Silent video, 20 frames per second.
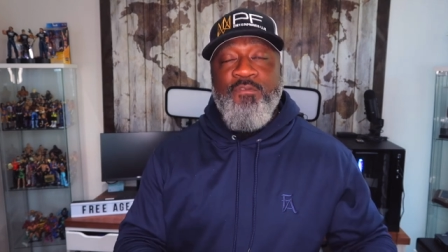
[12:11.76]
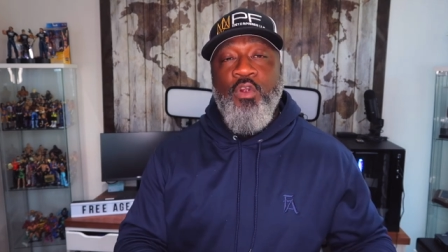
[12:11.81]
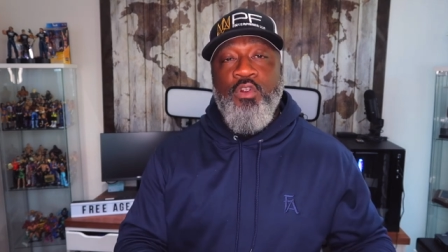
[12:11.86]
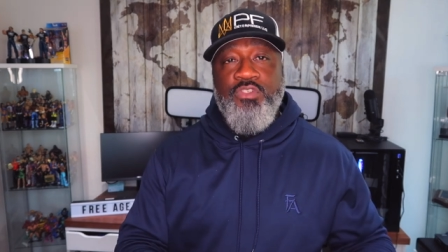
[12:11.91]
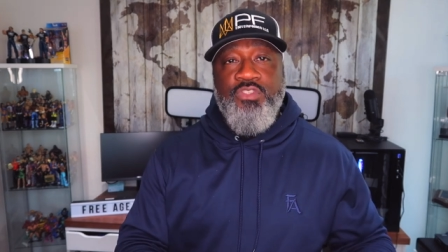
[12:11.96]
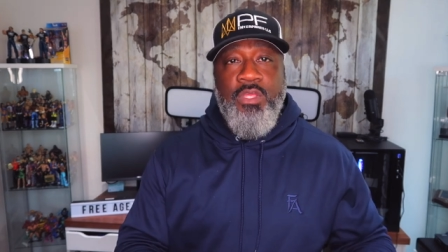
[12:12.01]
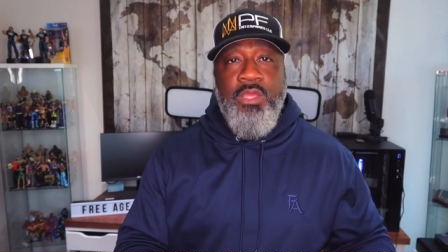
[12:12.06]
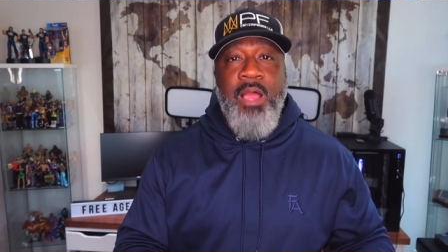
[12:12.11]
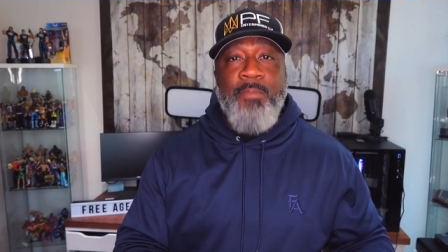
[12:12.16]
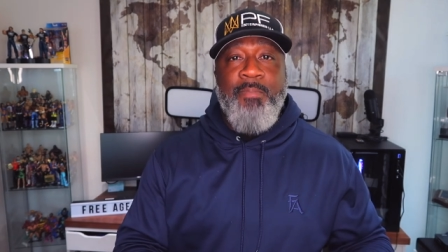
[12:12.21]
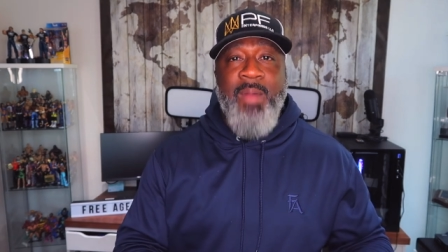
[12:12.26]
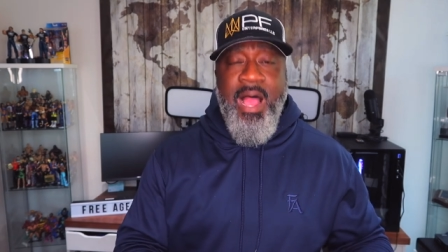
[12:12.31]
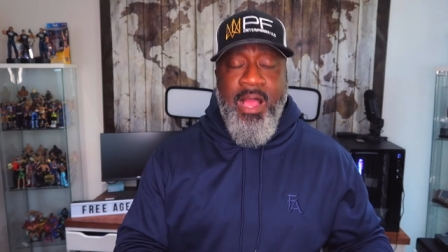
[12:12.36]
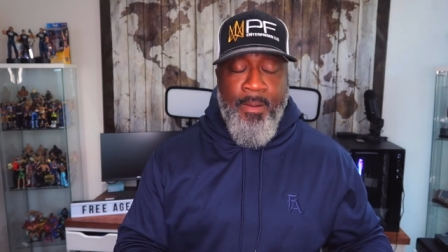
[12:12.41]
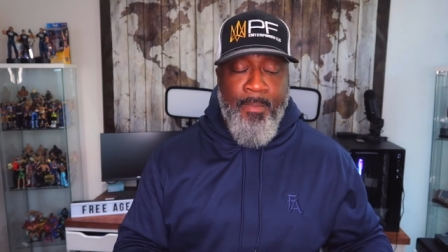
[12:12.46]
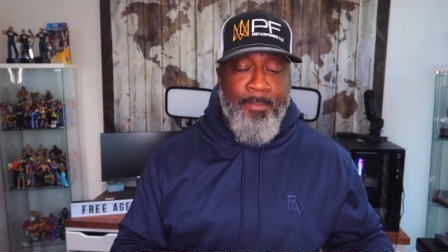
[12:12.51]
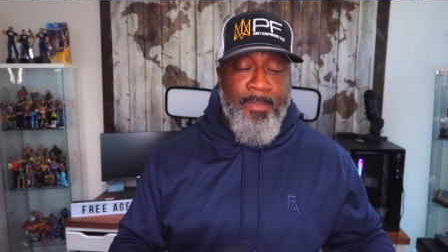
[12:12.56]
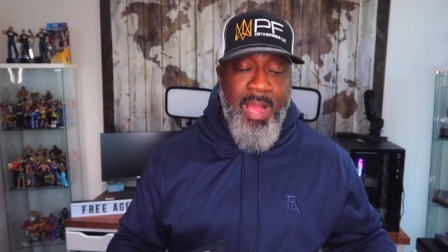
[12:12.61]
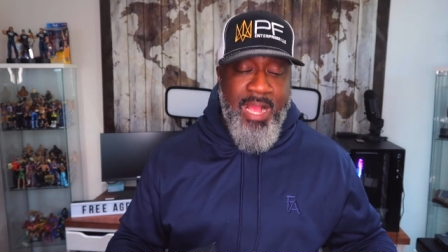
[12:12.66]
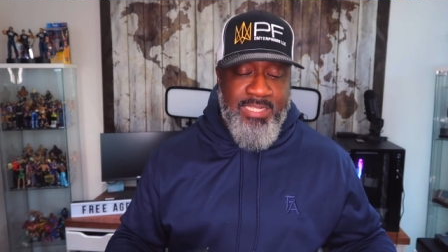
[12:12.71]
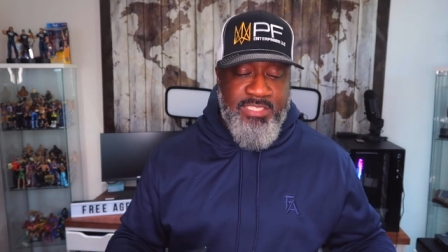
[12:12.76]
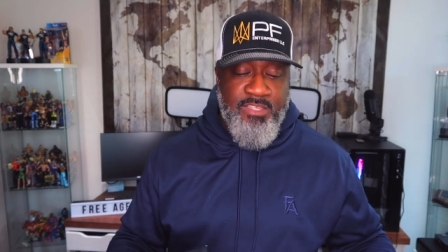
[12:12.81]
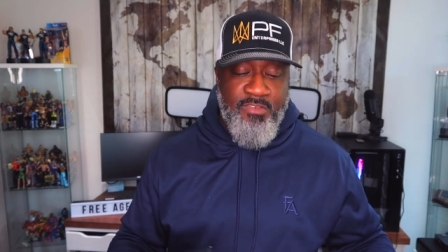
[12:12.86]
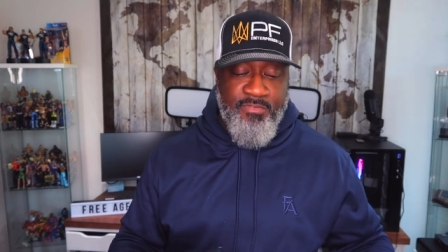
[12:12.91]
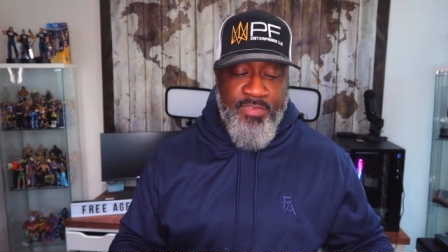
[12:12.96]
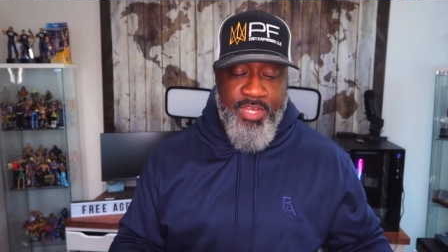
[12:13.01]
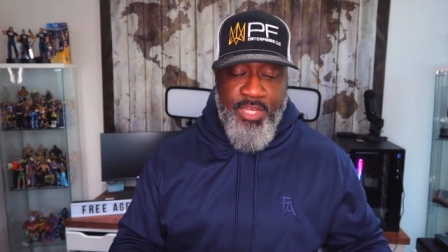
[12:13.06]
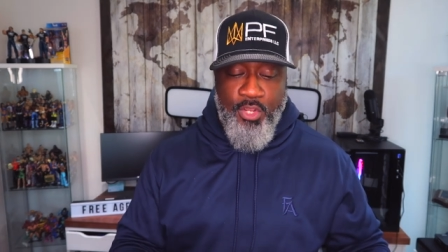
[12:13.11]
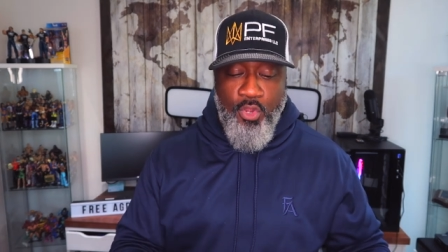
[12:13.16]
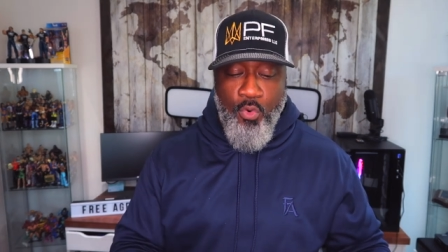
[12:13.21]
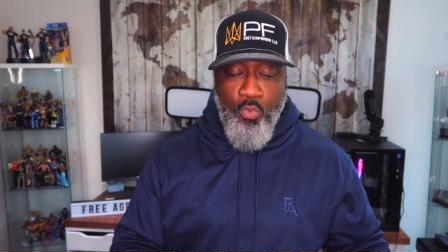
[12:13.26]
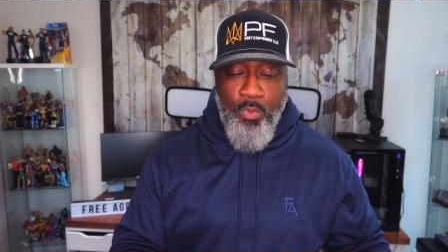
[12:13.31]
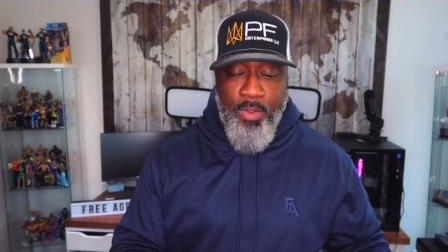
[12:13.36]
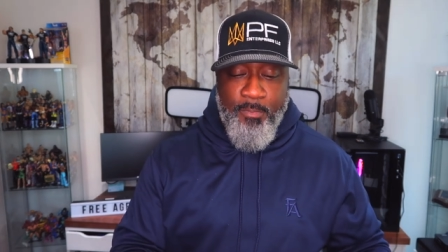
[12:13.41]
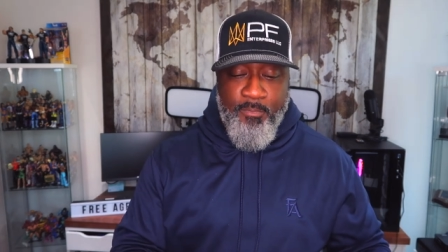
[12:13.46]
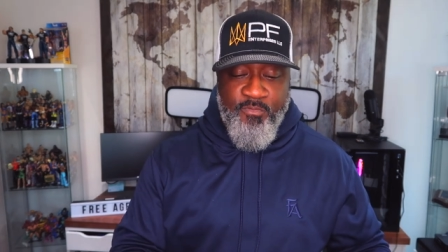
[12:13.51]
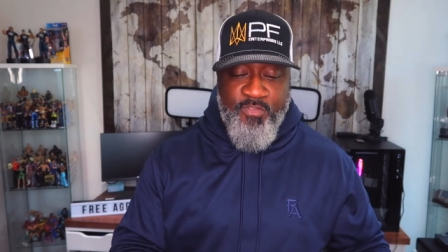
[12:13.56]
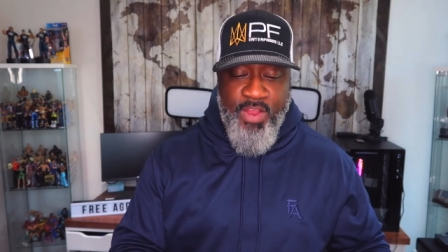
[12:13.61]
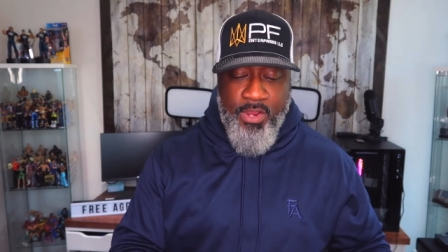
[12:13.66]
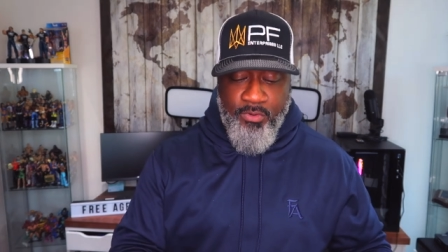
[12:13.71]
first unboxing video
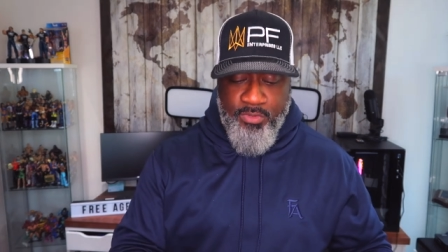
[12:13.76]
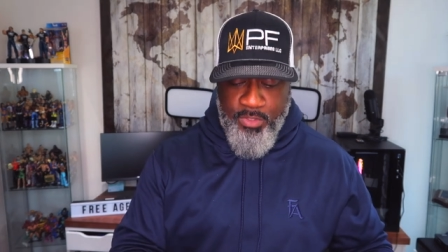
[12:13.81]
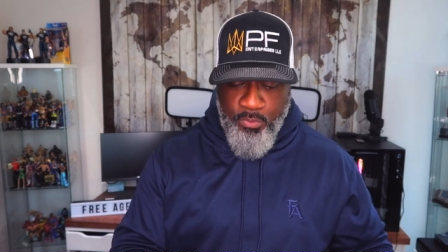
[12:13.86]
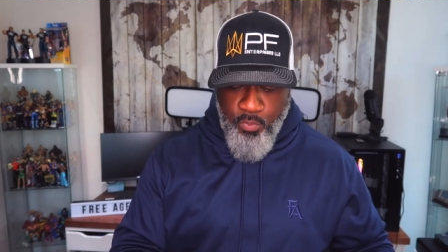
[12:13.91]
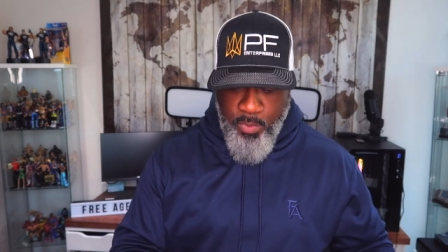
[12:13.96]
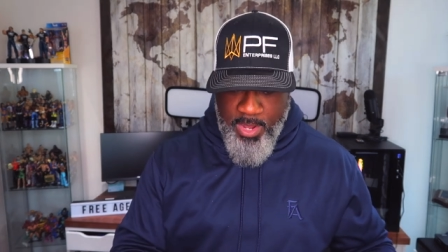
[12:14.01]
went fairly